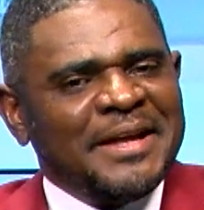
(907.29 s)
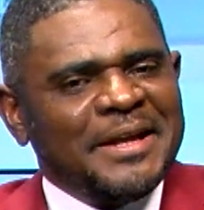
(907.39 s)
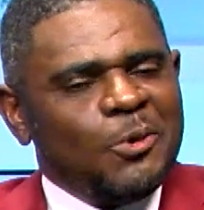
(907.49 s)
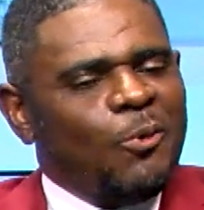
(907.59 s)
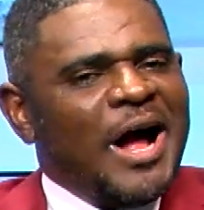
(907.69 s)

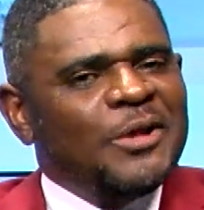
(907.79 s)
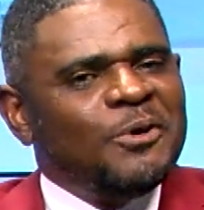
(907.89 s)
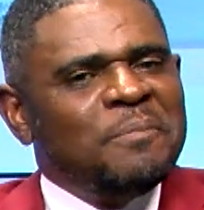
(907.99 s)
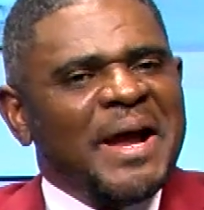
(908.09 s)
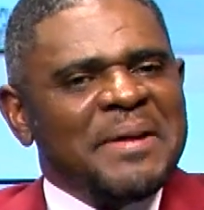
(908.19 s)
The world
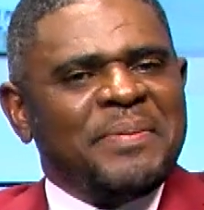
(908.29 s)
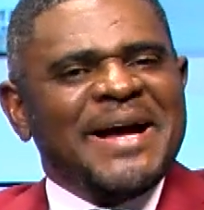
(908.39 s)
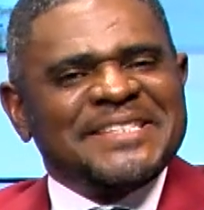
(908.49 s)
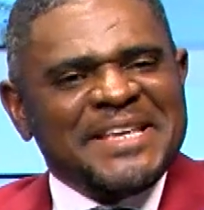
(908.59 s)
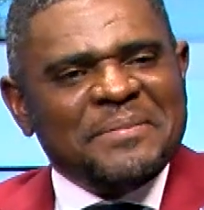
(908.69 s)
will
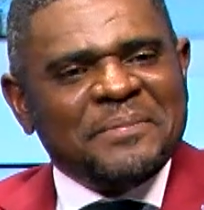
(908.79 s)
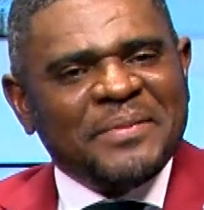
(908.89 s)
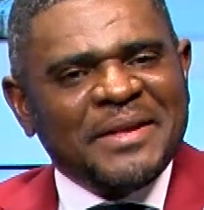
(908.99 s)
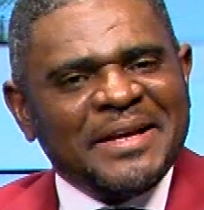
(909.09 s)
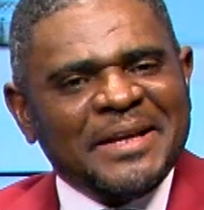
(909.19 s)
bypass him.
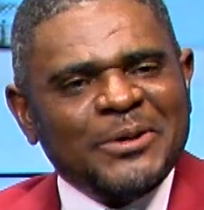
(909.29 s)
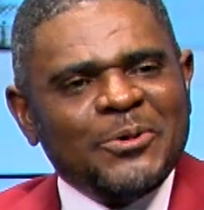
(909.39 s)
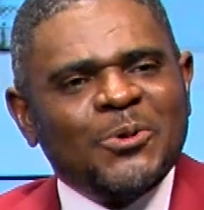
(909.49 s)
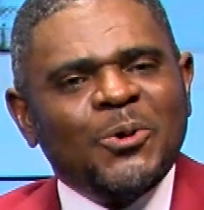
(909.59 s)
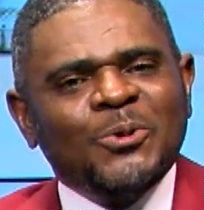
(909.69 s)
They will
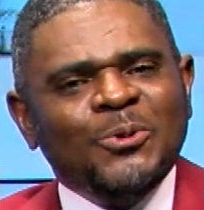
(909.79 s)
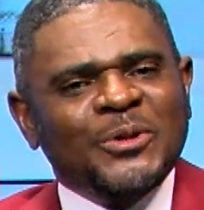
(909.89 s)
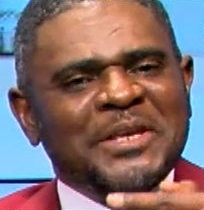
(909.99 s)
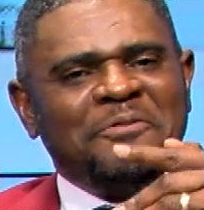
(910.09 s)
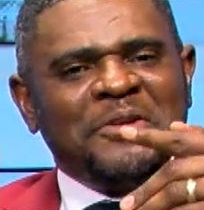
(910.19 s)
go
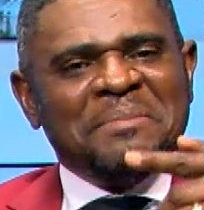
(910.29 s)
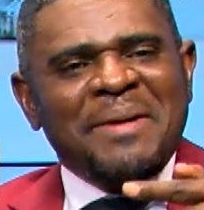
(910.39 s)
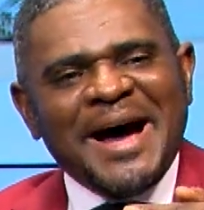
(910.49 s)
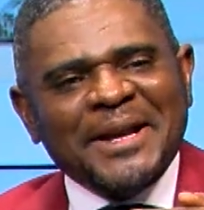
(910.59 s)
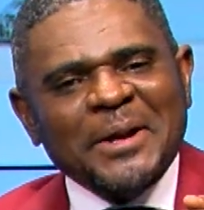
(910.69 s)
looking for the
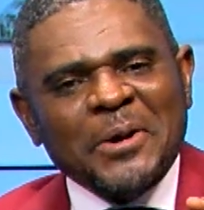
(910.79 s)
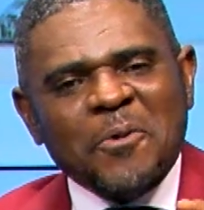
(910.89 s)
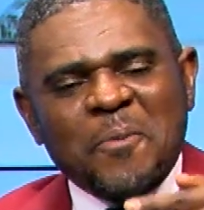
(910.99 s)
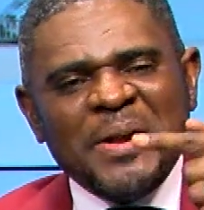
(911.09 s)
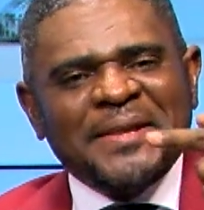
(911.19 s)
man
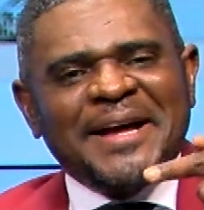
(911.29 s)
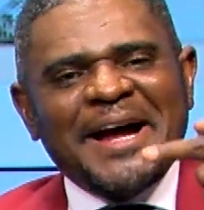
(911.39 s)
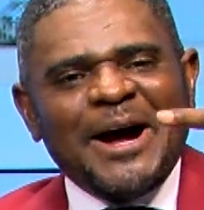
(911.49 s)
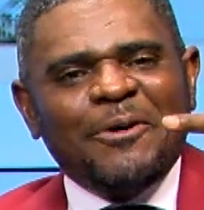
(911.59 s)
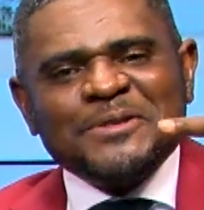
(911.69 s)
who built a
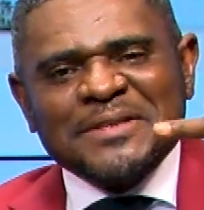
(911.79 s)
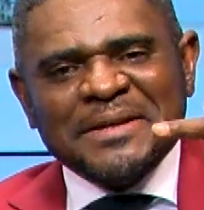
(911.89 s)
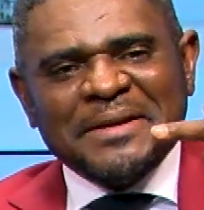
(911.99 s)
house